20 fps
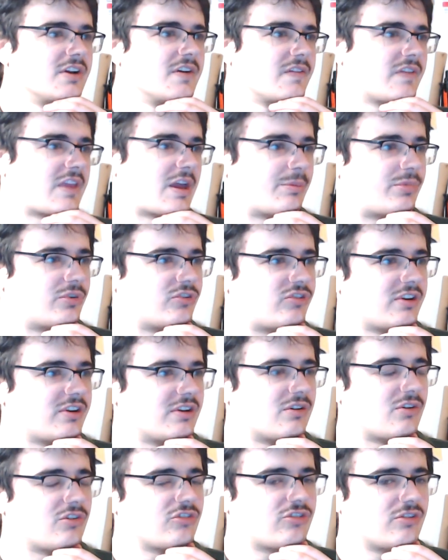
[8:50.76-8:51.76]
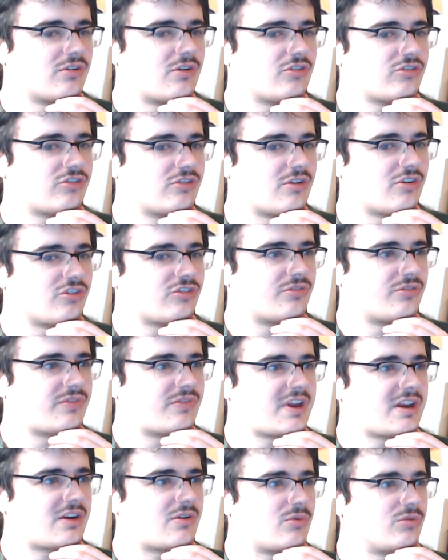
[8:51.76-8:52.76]
that putting lots and lots and lots of
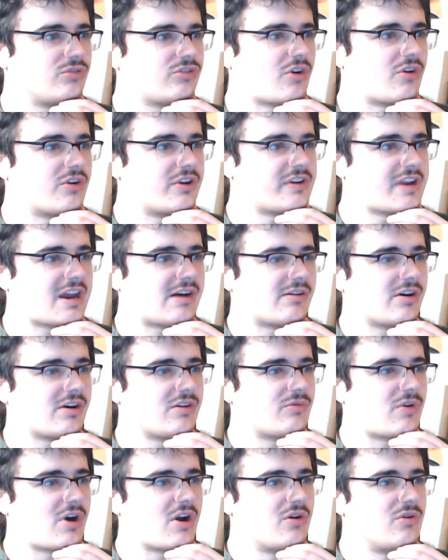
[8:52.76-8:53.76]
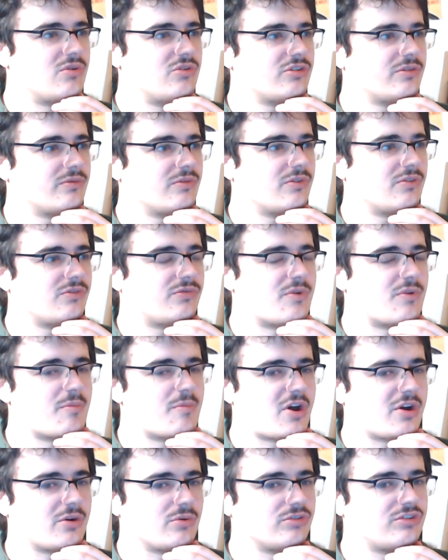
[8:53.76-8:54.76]
vehicles on a narrow road for
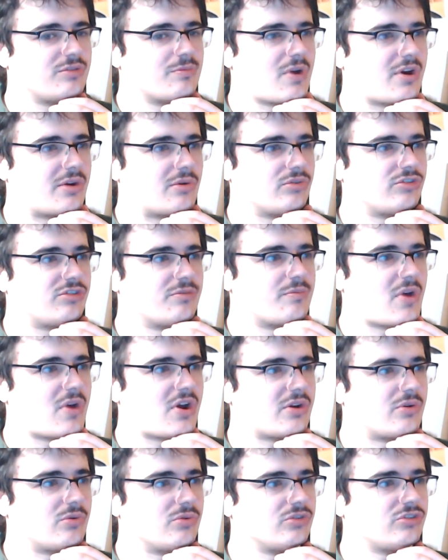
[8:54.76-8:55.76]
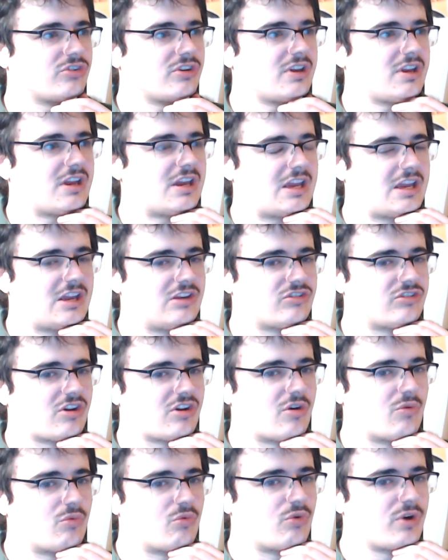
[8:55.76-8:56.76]
miles and miles and miles is
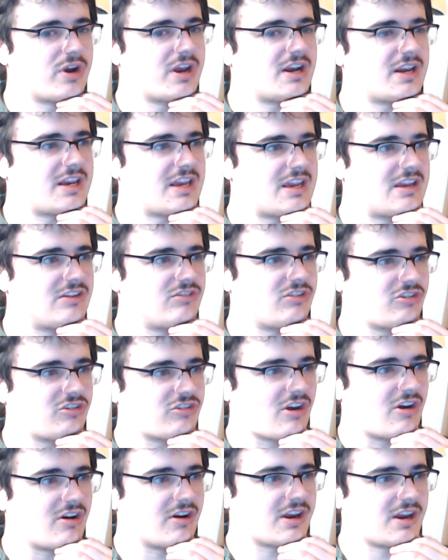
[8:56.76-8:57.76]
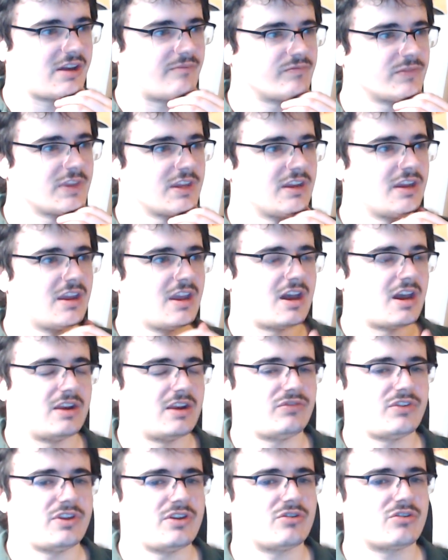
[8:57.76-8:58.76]
a really easy target. And
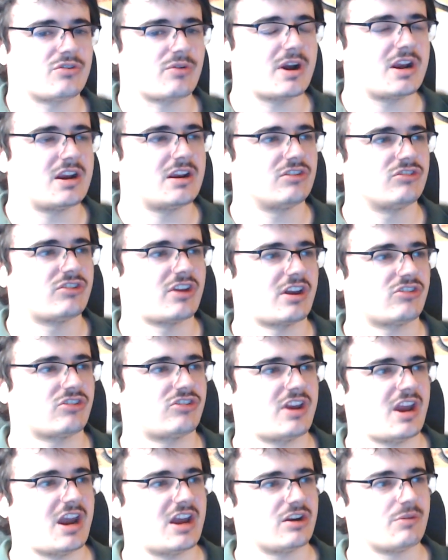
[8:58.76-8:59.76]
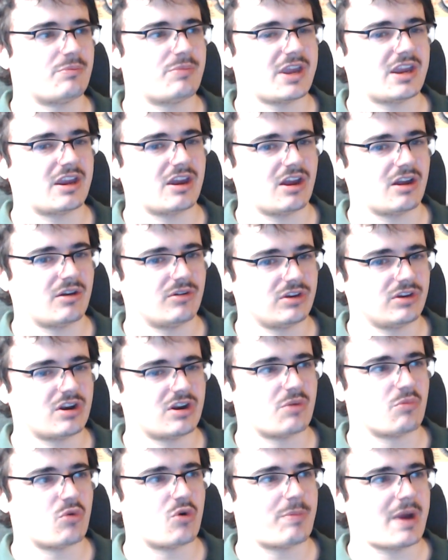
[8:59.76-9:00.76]
if the Ukrainians actually had a bigger, you
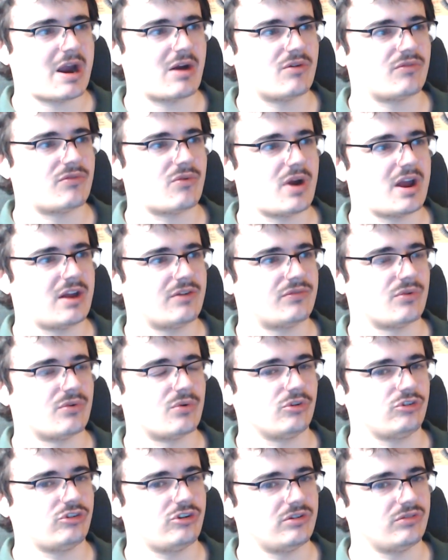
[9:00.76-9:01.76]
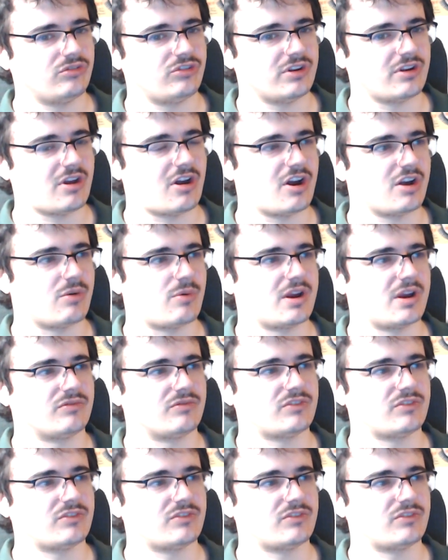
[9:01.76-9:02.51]
know, more powerful air force, you'd have seen the Highway of